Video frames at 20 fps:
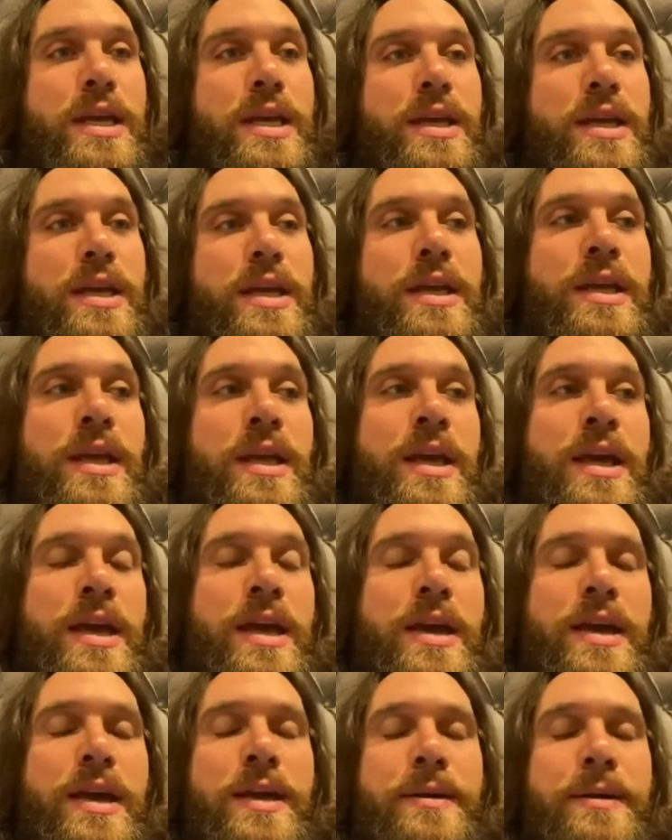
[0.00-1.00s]

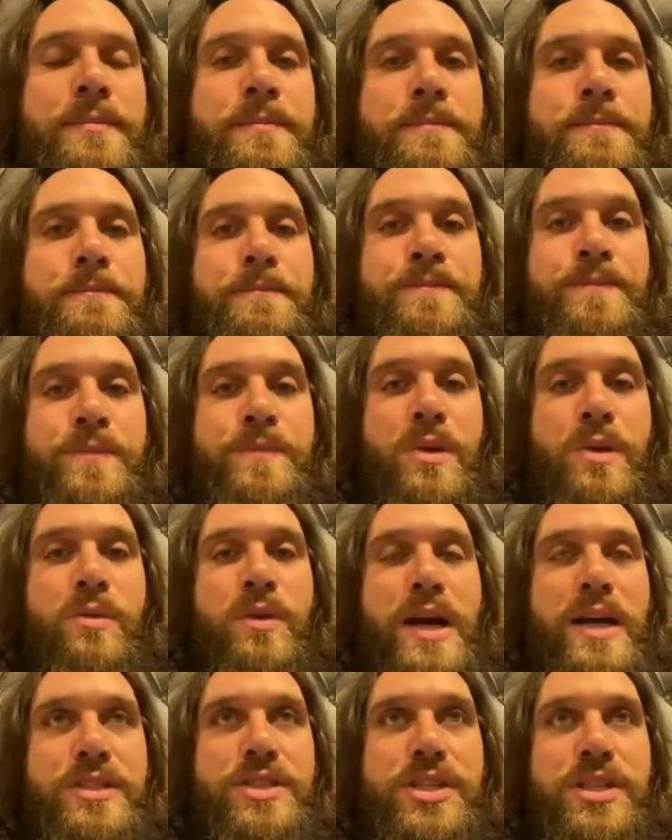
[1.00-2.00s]
Yeah, we're
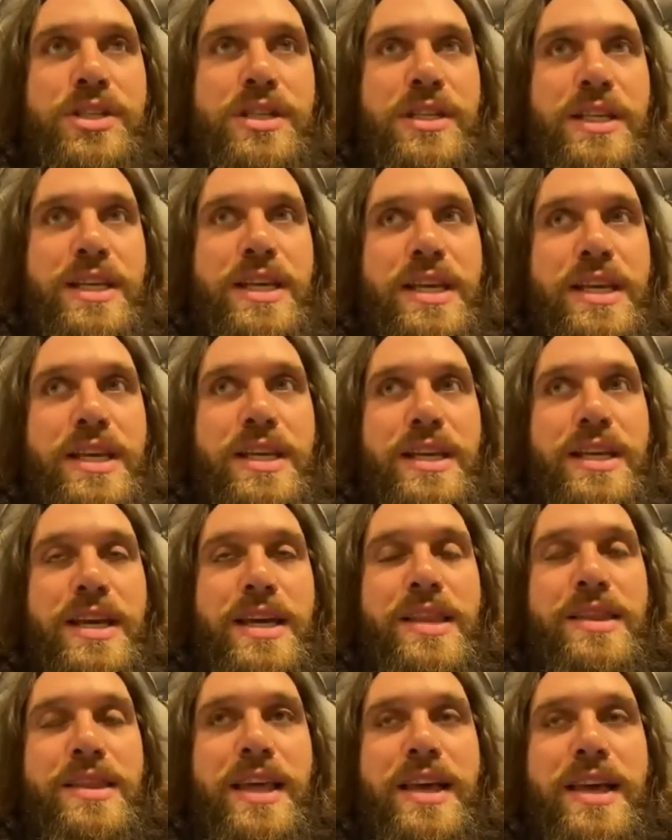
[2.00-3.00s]
actually
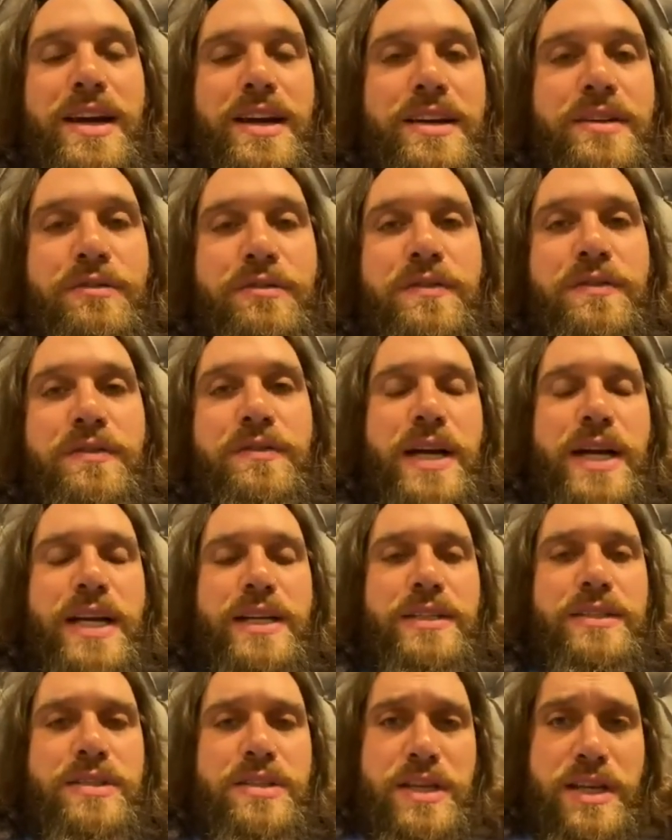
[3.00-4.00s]
in the kind of
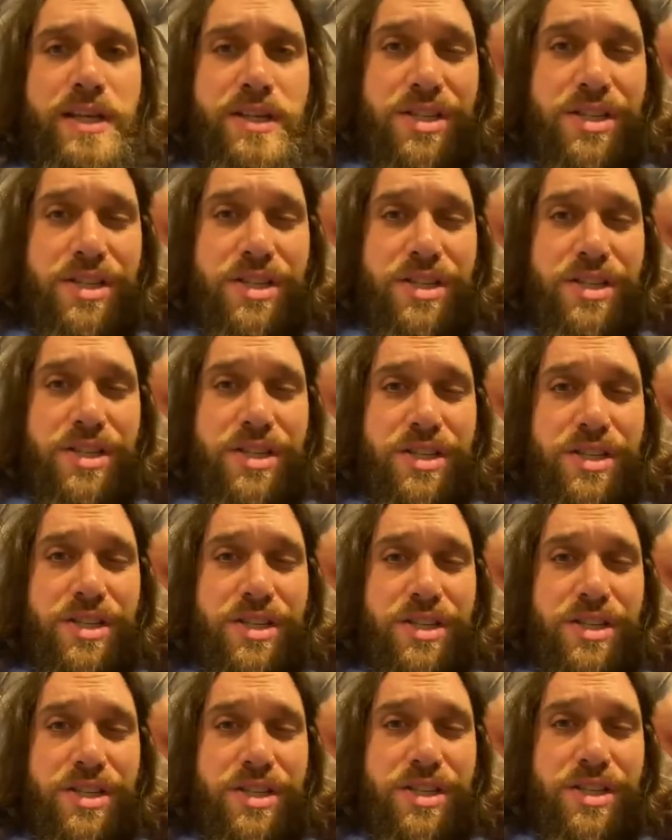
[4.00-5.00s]
final stages
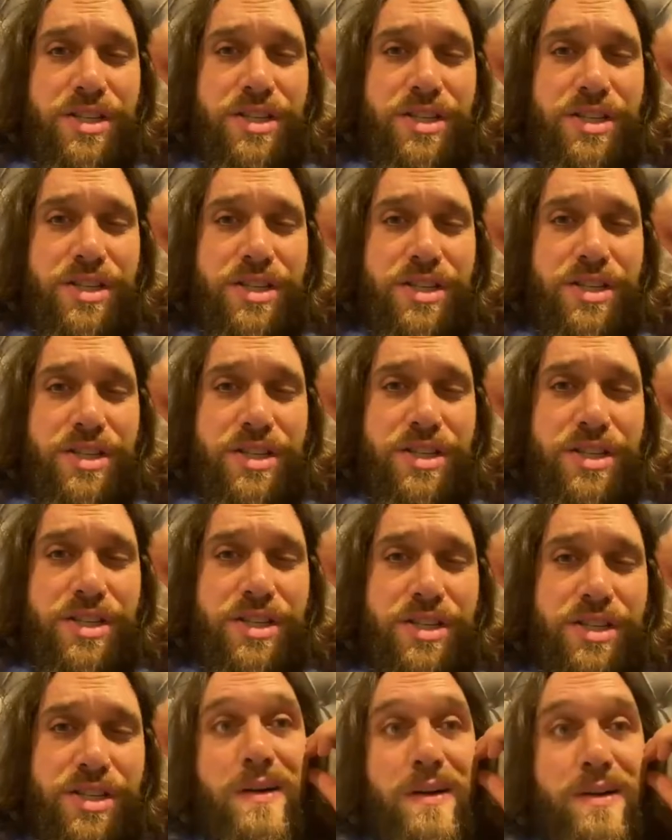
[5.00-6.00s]
of
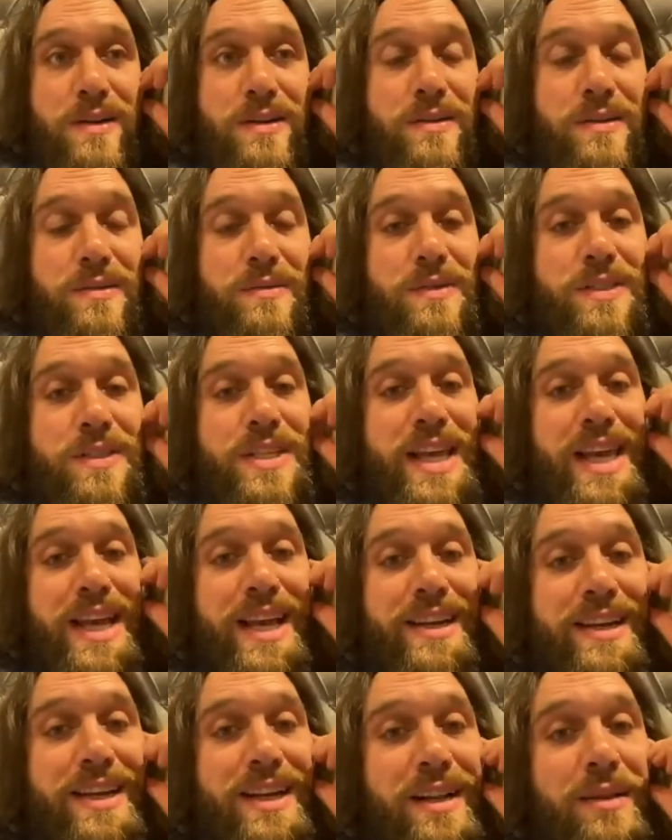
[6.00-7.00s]
mixing
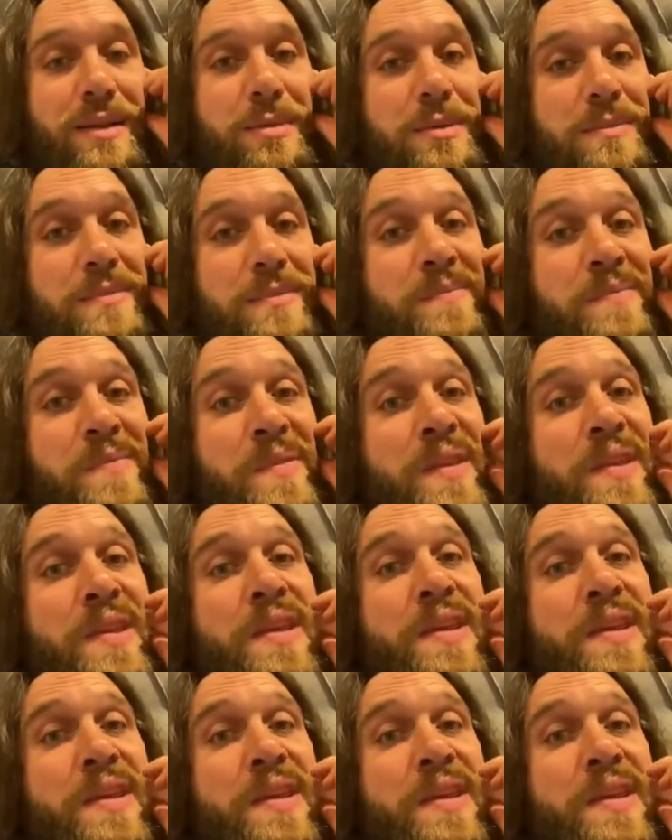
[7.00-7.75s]
our second album.